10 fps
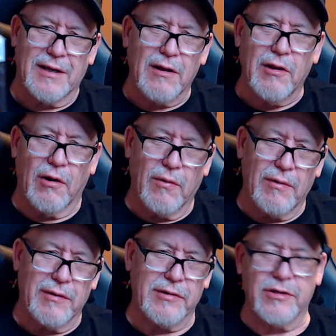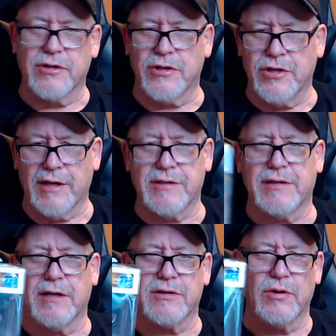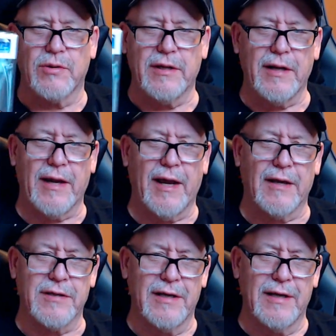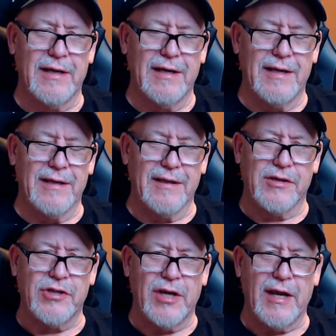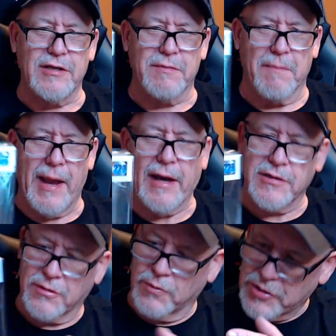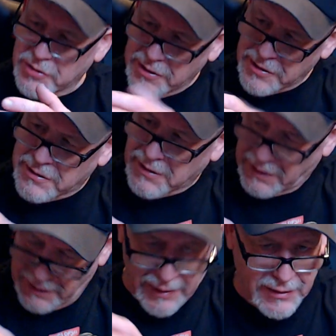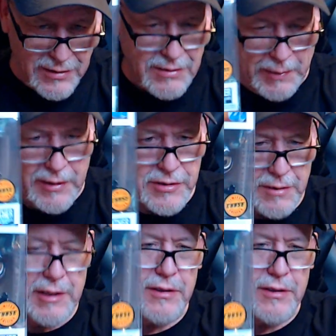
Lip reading: a glow. It's just a chase. And so then it has the chase mask, which this is, appears to be the